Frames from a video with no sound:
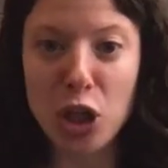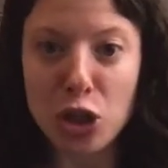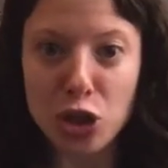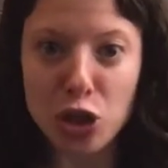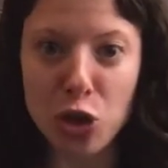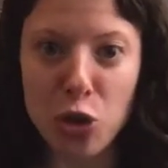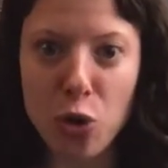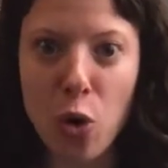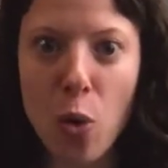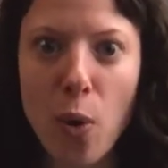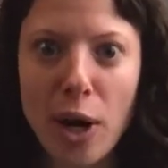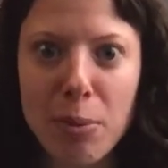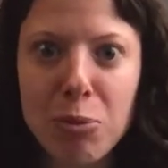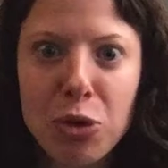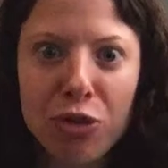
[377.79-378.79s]
So you don't want
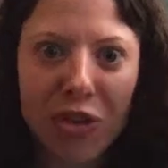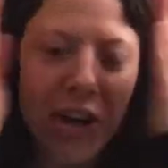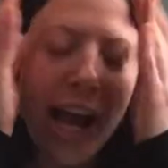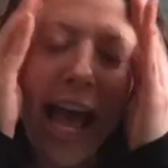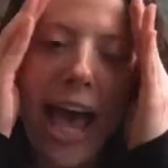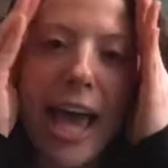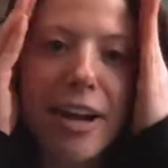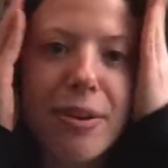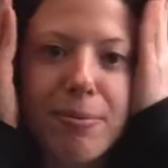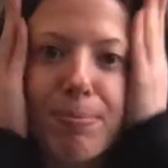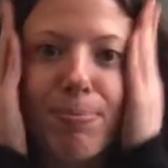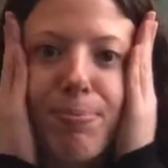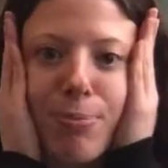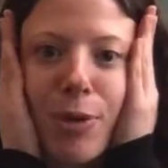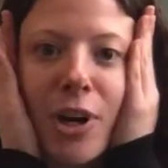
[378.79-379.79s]
to move your head.
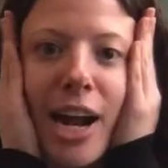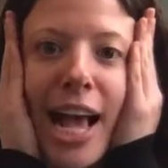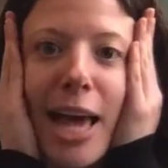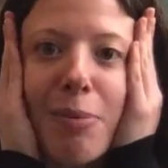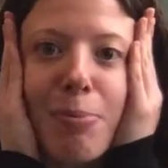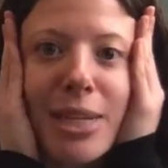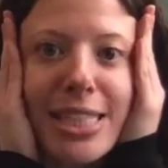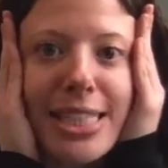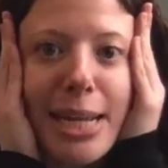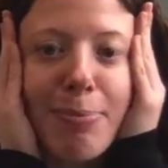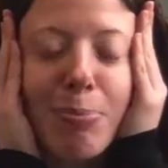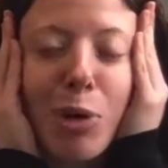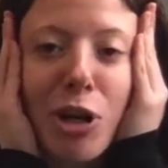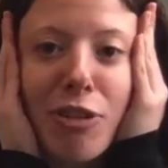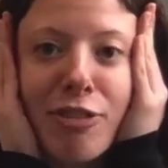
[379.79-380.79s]
Your head must stay
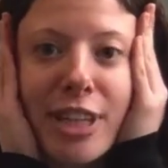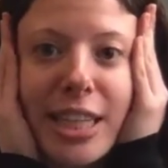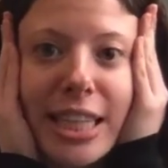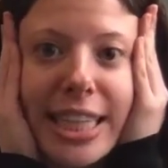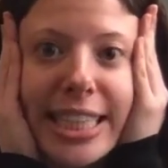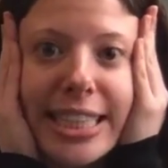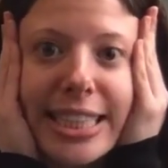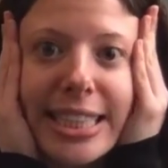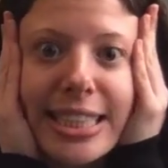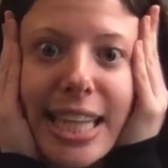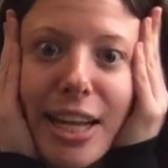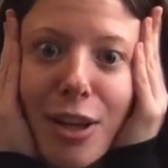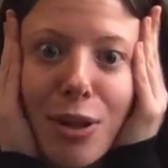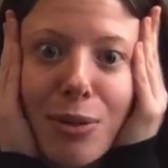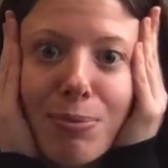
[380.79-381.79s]
perfectly
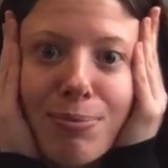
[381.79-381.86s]
still.